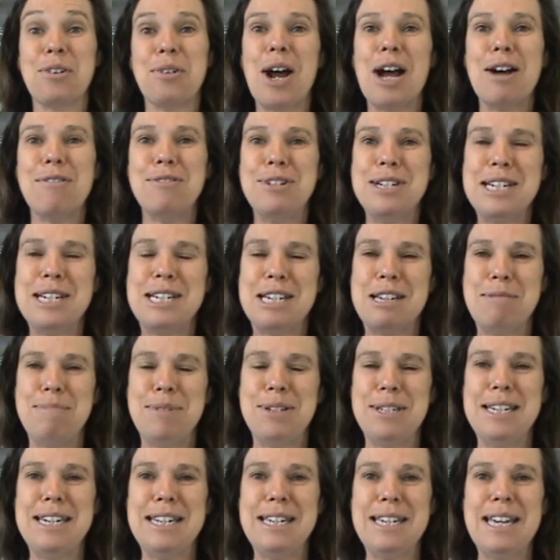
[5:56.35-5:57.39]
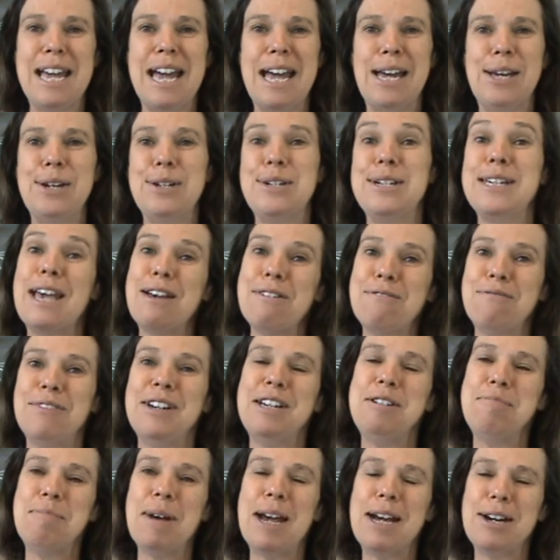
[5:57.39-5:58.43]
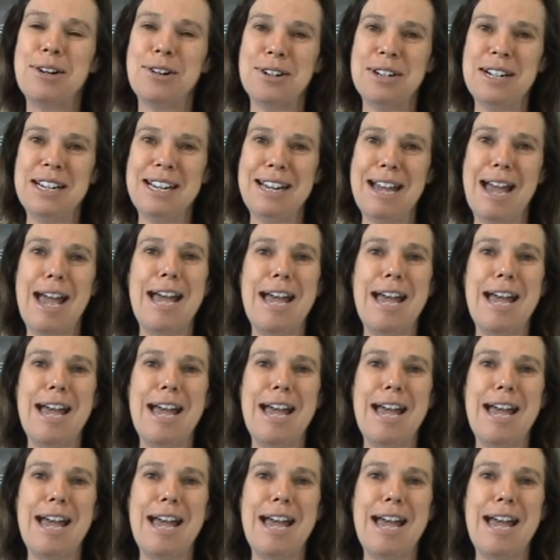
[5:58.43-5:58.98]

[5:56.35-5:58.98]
crafty community and to get feedback on it